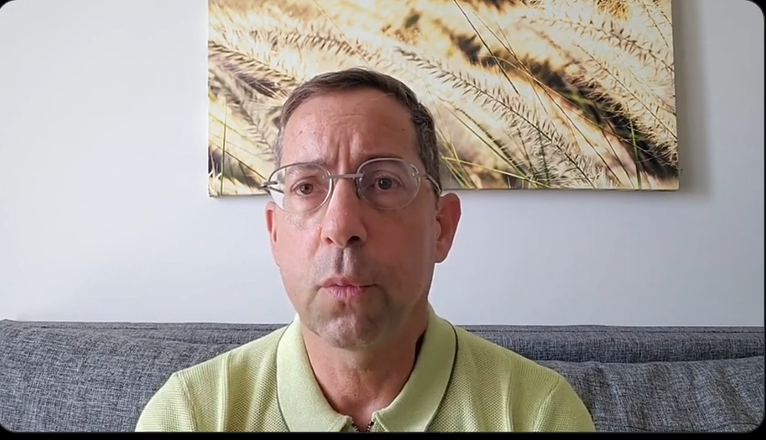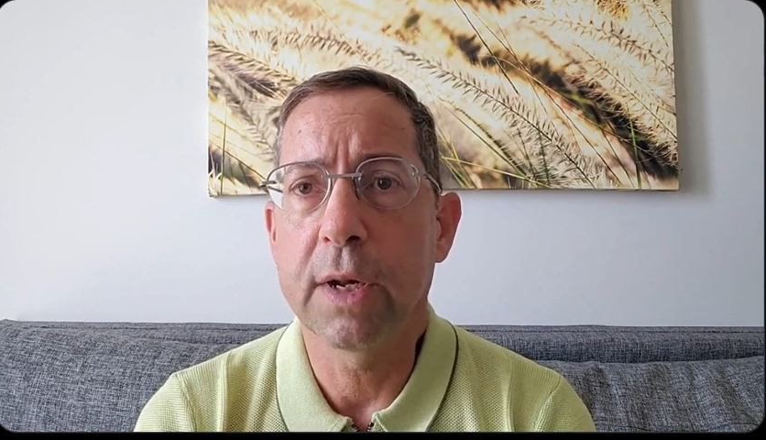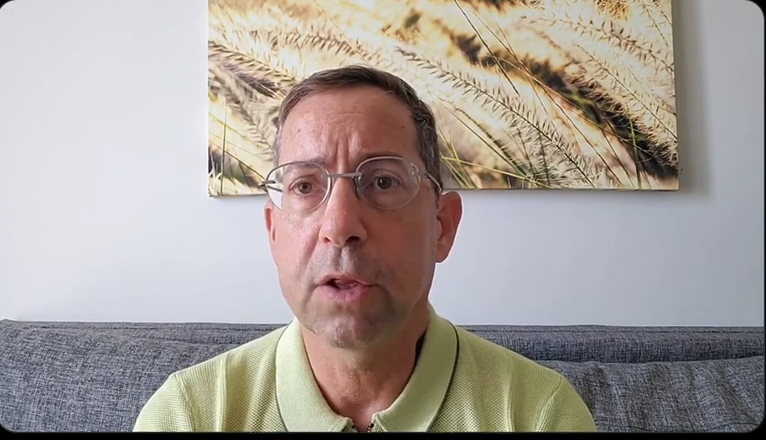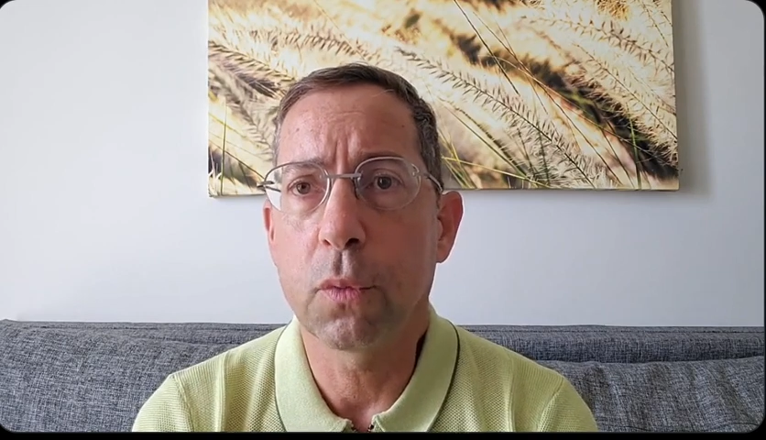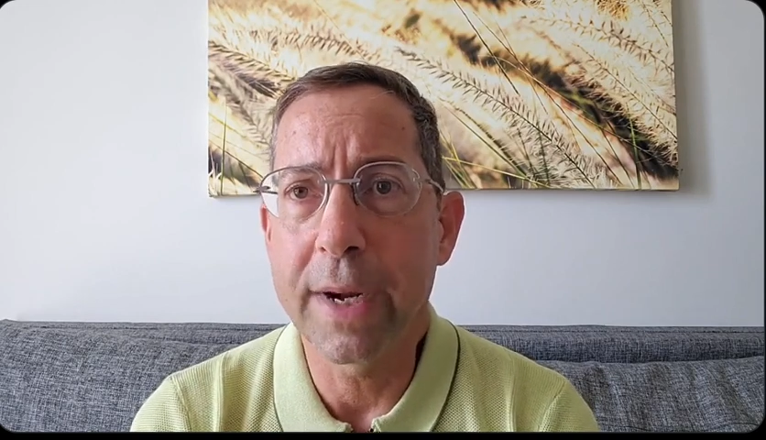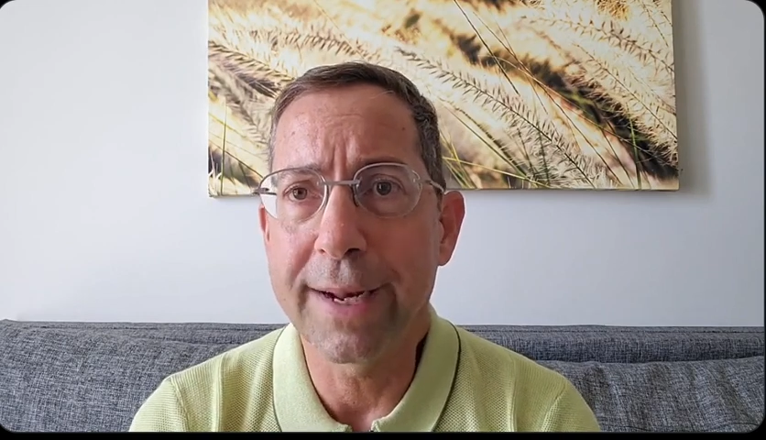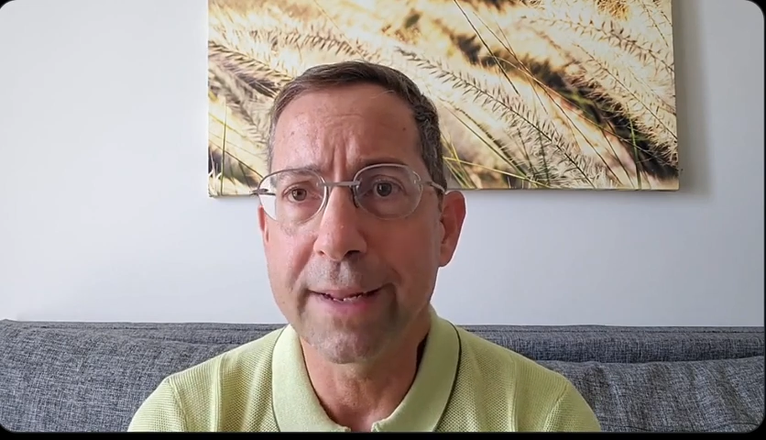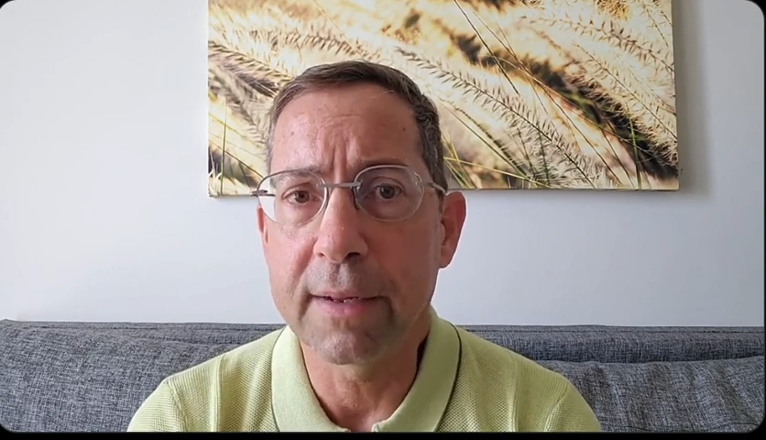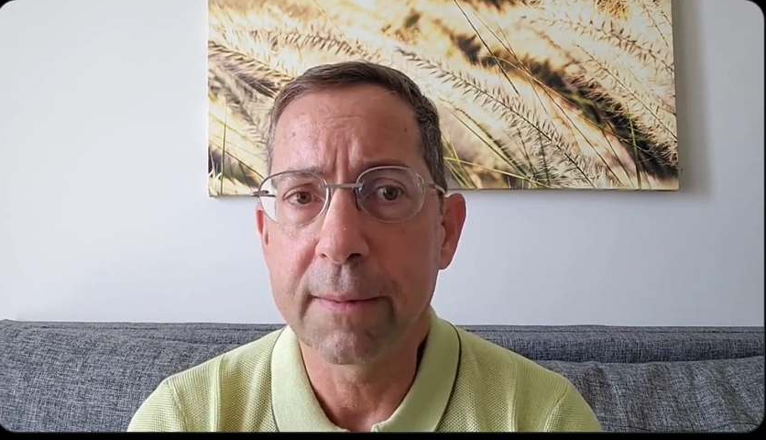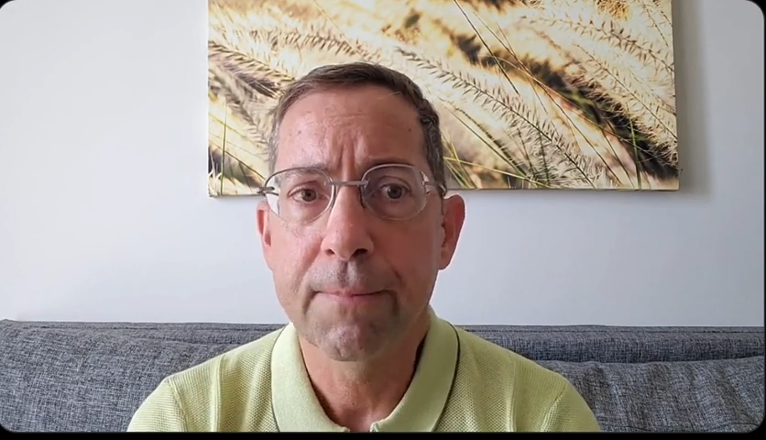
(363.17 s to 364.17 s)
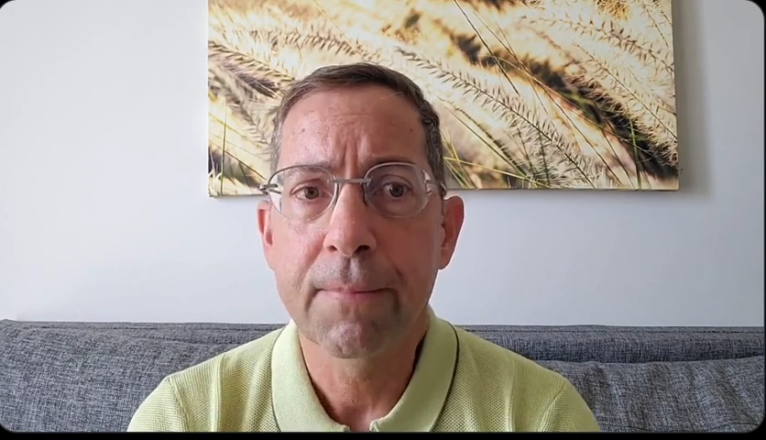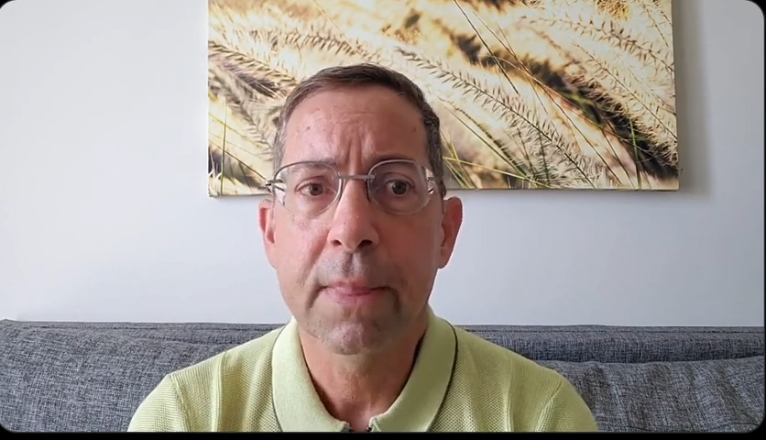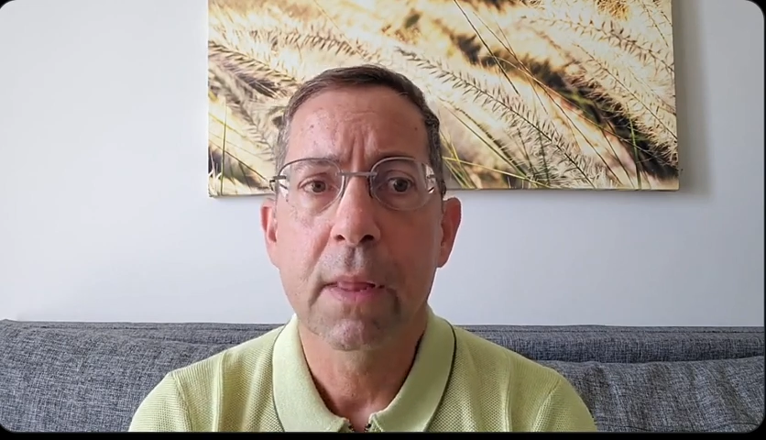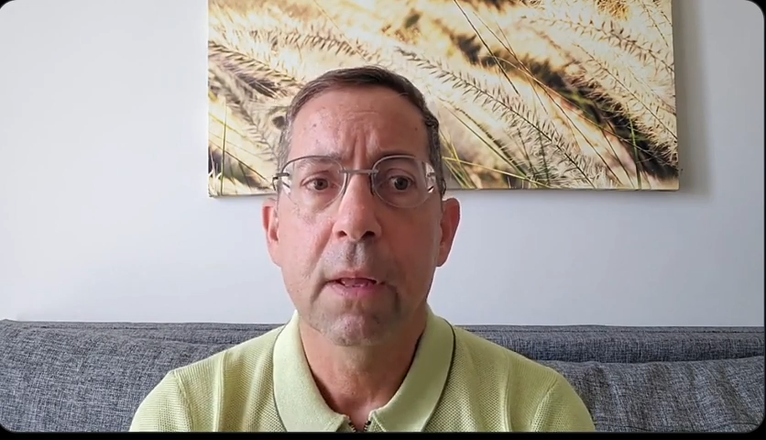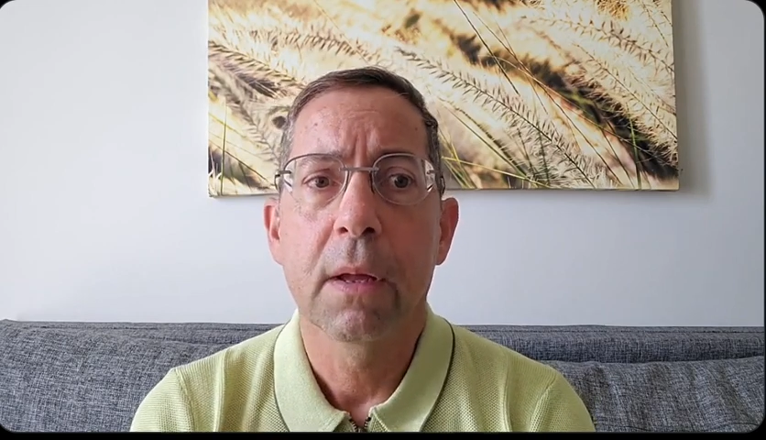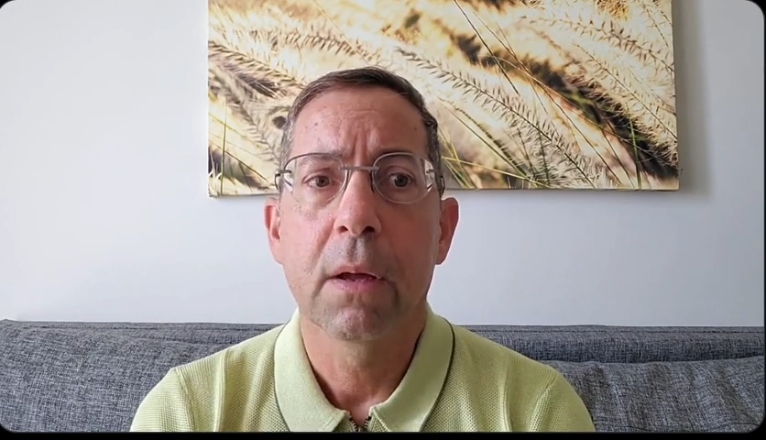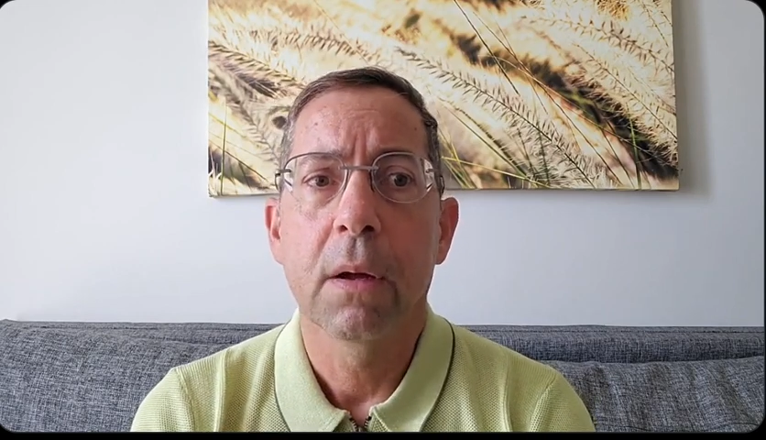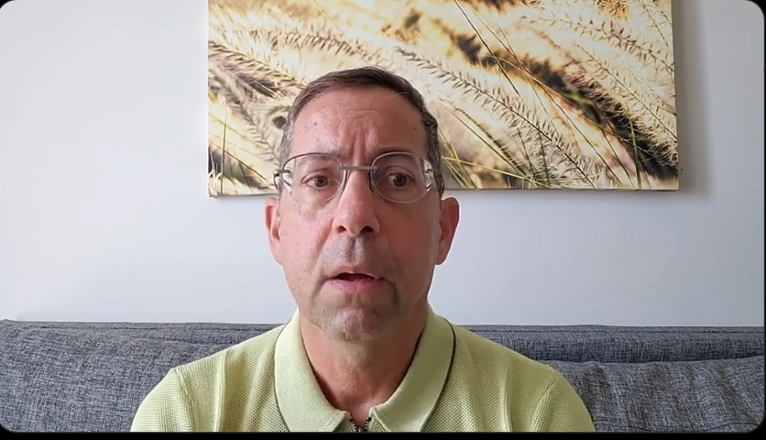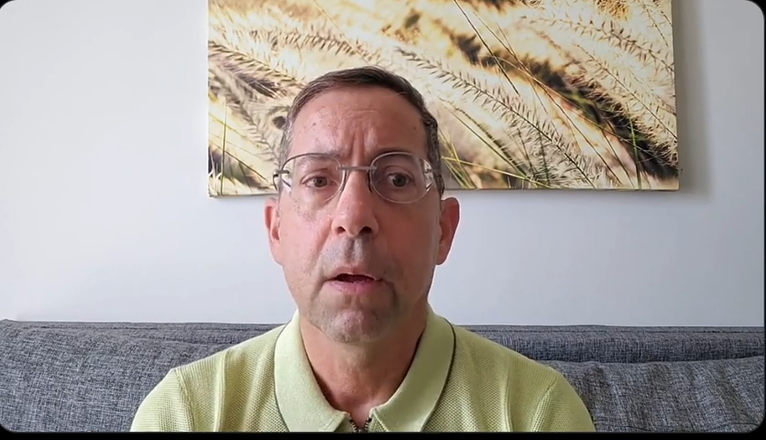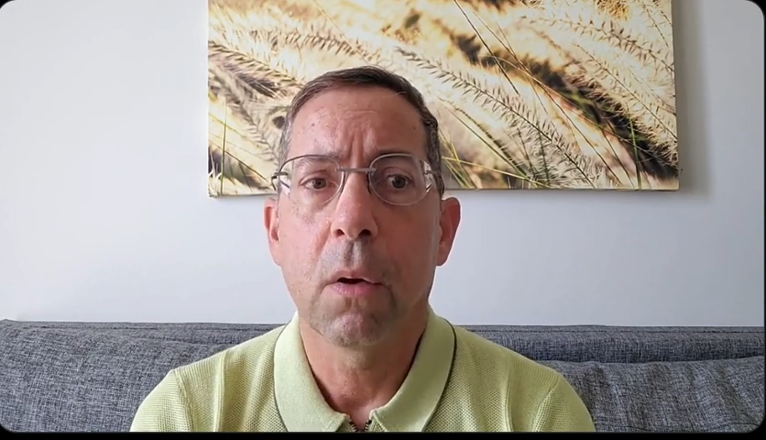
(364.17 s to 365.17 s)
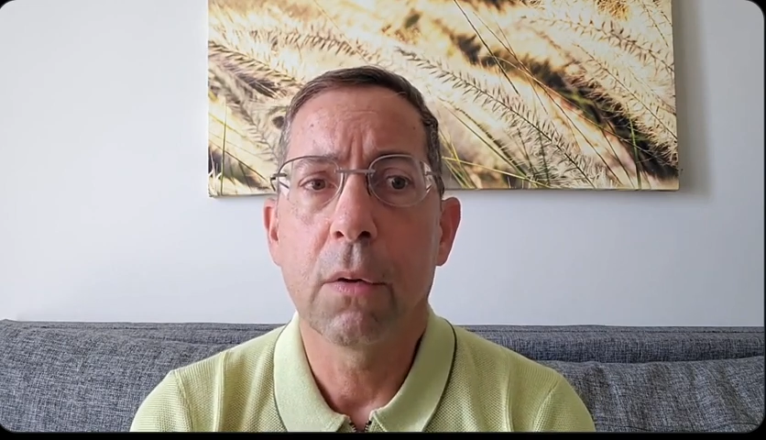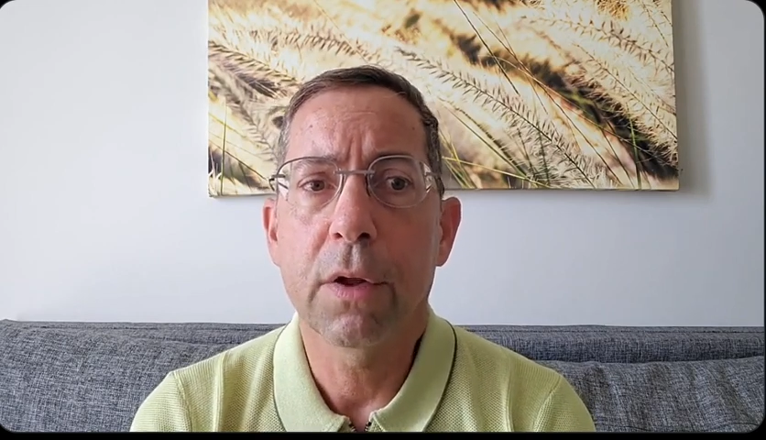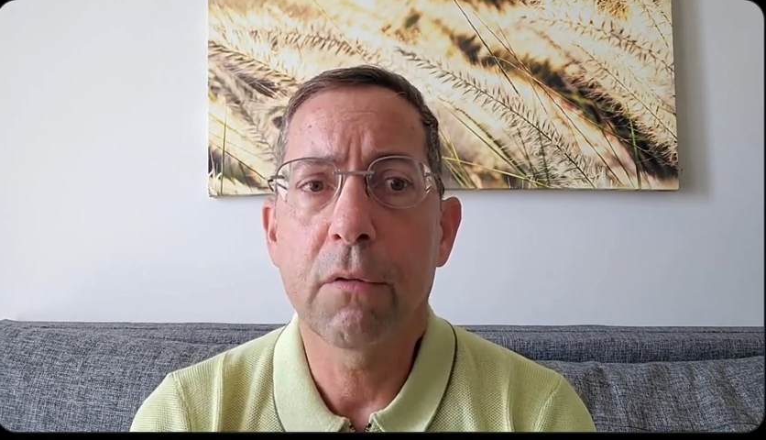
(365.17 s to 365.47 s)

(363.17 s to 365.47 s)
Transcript: 2020, on